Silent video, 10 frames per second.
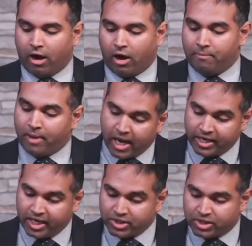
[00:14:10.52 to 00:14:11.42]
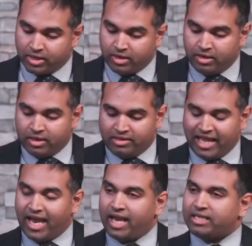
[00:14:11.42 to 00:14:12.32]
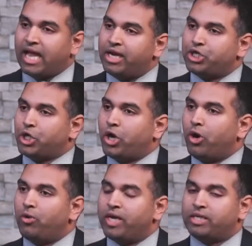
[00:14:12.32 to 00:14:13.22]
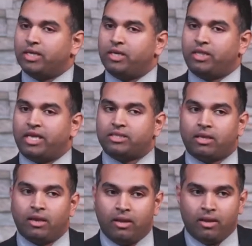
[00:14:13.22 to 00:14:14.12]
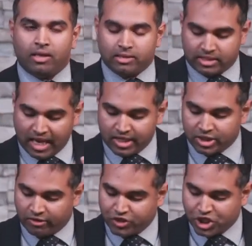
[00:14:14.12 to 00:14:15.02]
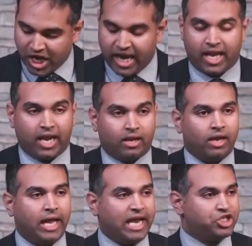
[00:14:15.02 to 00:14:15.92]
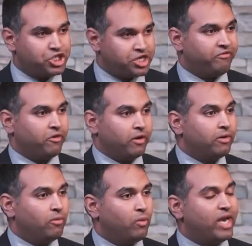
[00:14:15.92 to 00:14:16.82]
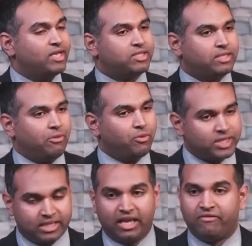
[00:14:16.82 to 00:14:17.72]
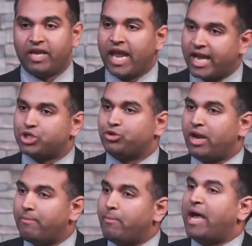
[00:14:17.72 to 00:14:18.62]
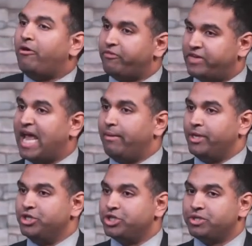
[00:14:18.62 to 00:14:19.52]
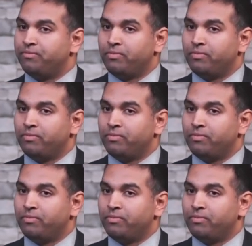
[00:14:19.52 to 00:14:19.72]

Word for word: Our bodies, they tend to go into this sense of shaking and shiver when it's receiving extreme amount of damage.